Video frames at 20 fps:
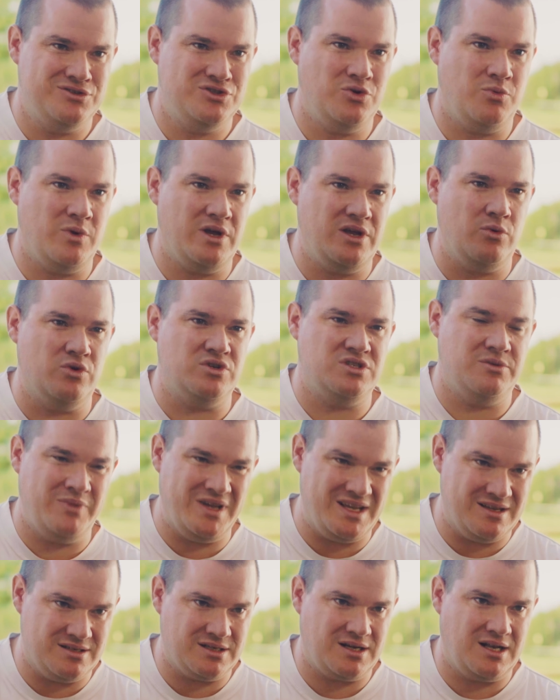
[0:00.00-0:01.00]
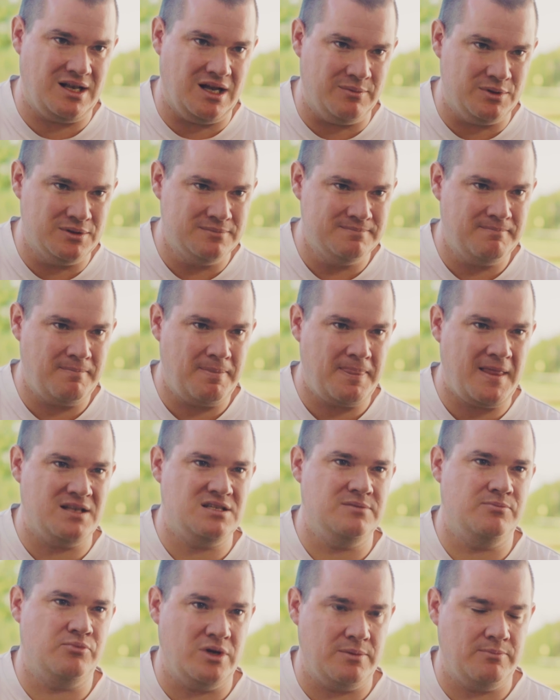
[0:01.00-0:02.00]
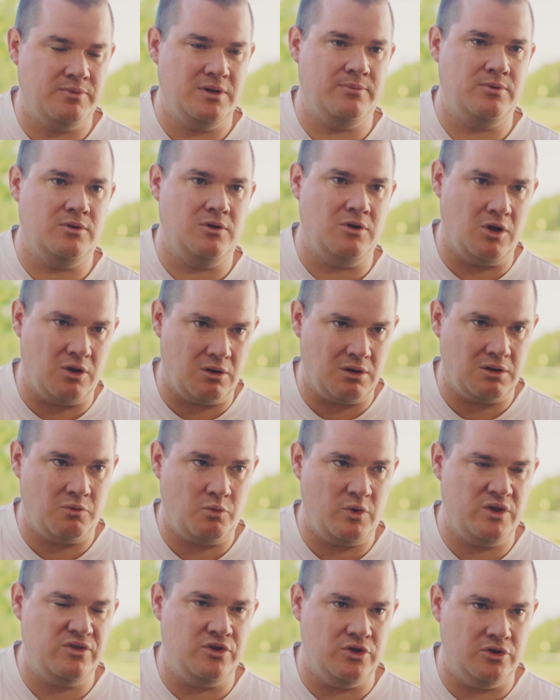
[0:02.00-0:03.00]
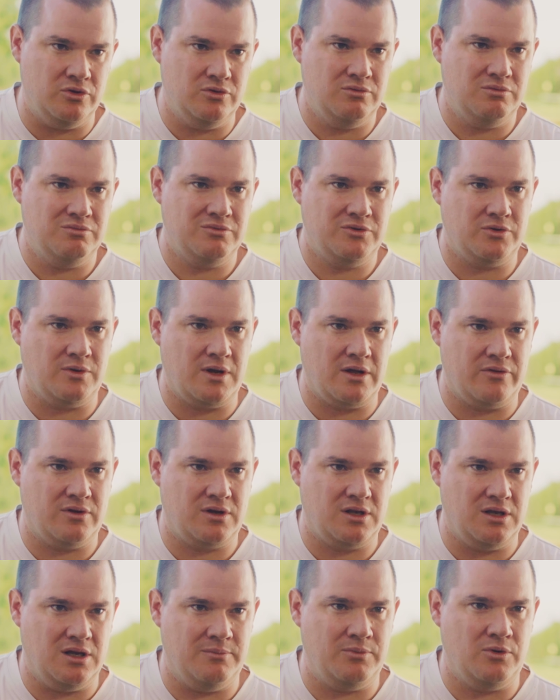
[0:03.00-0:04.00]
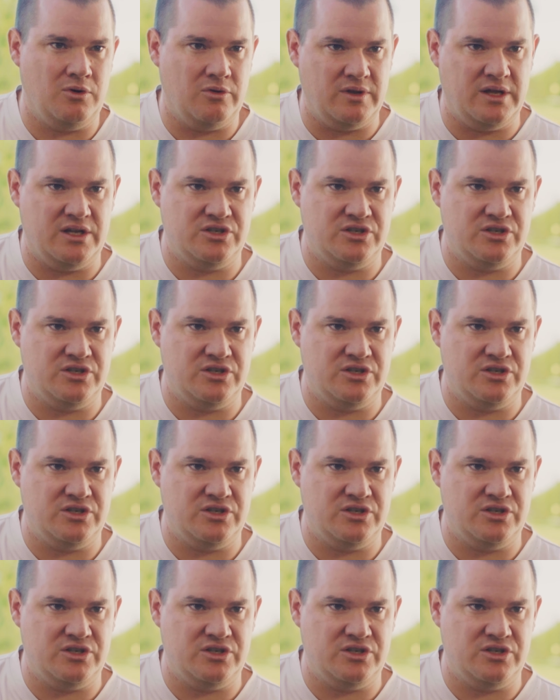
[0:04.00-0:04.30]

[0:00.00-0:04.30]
to where you want to be as a club and to bring people along with you throughout the club on